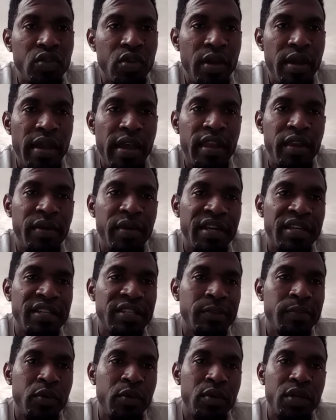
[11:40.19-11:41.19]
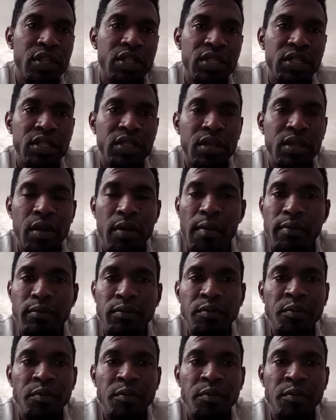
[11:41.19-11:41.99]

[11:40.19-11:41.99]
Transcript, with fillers: Dre Anywhere That Sports.